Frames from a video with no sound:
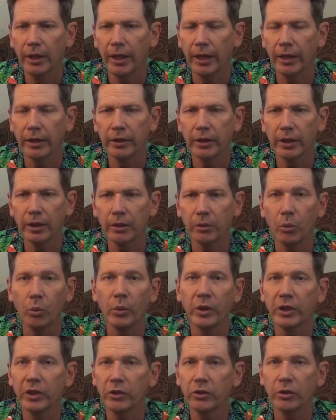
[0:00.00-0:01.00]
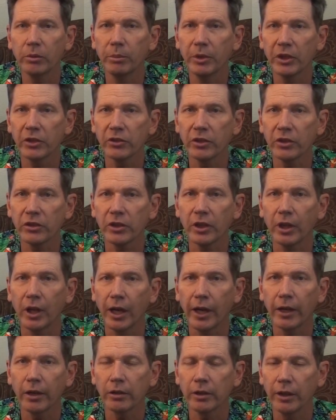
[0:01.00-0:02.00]
and then went into business at
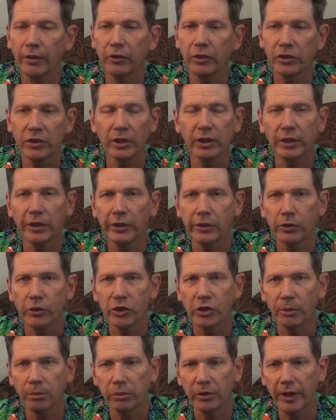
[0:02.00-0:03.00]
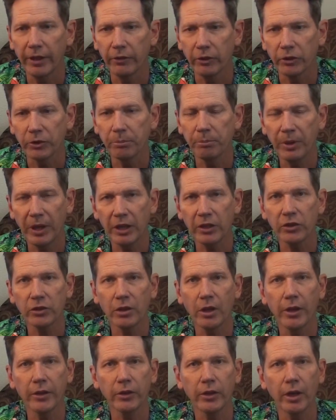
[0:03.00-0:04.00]
higher levels and leadership levels based
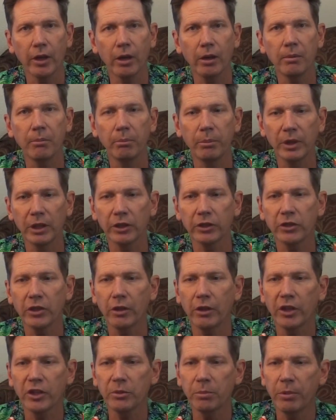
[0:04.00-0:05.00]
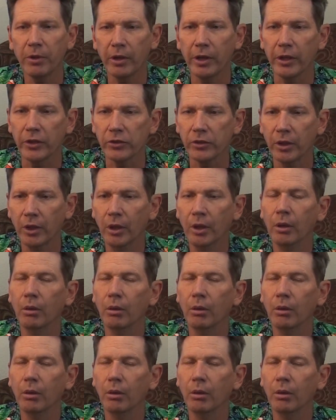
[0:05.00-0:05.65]
on their military experience.